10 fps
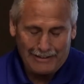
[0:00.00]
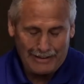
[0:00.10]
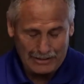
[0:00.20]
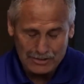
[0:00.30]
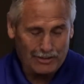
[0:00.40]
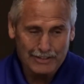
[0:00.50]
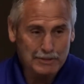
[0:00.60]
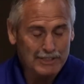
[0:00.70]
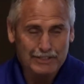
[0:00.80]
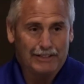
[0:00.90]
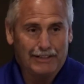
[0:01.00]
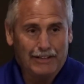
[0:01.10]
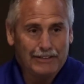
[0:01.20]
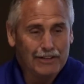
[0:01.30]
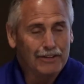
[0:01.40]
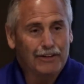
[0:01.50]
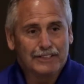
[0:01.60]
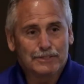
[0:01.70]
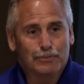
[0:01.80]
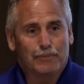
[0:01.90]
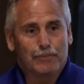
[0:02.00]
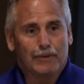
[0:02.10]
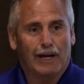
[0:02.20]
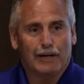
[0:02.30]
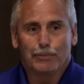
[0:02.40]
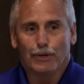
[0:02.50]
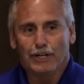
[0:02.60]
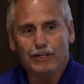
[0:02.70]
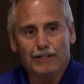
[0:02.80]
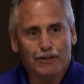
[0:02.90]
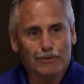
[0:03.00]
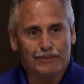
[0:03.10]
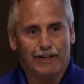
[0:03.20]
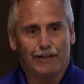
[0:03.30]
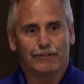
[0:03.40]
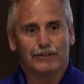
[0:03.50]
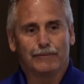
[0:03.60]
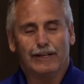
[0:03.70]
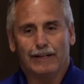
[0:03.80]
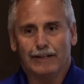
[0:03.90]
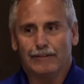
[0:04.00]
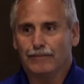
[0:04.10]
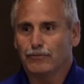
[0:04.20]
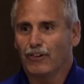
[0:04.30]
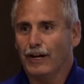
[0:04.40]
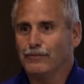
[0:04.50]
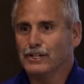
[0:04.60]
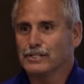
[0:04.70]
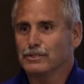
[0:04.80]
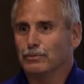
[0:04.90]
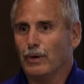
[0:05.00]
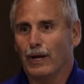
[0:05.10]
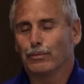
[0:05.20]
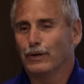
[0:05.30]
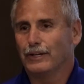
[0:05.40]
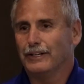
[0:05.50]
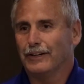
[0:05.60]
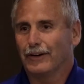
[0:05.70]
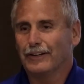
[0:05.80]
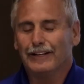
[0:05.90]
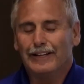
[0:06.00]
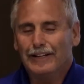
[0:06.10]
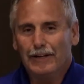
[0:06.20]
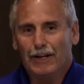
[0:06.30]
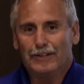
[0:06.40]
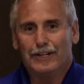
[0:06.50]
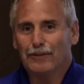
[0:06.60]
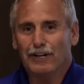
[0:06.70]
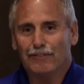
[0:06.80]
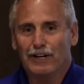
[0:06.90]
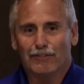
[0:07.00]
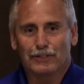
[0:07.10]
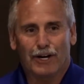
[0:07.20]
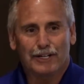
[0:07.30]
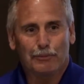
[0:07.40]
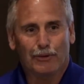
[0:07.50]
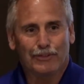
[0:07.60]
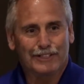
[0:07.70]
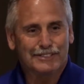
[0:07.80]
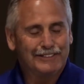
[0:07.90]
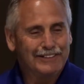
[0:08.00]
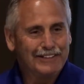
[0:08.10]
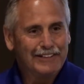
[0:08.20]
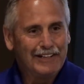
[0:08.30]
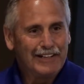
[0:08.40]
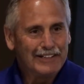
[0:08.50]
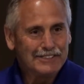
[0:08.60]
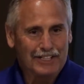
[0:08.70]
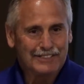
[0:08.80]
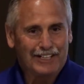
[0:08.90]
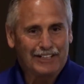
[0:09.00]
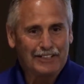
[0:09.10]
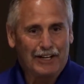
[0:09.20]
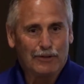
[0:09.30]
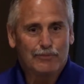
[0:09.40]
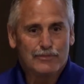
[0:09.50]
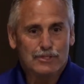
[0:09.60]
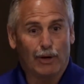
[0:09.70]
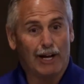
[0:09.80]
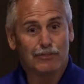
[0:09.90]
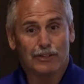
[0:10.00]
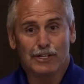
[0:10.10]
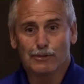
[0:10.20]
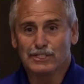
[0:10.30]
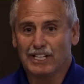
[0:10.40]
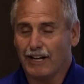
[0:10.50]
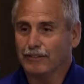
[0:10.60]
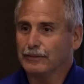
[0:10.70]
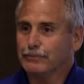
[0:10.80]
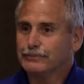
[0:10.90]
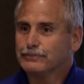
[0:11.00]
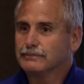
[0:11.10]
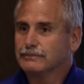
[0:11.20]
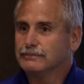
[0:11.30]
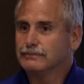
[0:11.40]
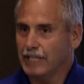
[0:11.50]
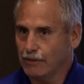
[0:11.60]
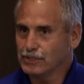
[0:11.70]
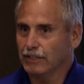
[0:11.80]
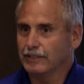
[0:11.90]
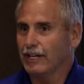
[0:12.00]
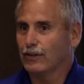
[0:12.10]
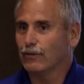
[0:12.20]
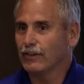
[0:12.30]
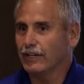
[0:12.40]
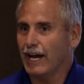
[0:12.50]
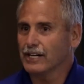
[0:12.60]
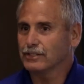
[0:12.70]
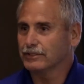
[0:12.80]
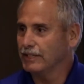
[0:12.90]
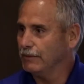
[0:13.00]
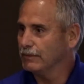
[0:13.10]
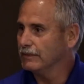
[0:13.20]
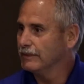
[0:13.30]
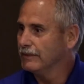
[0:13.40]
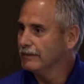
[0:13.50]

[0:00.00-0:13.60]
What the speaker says: it's all this because you learn, is I had a pretty good year with Dave, and in 5 years, I had a pretty good year. Dave and I have never talked about this since that day. So after the year was done, and Dave was going to take over the national team, and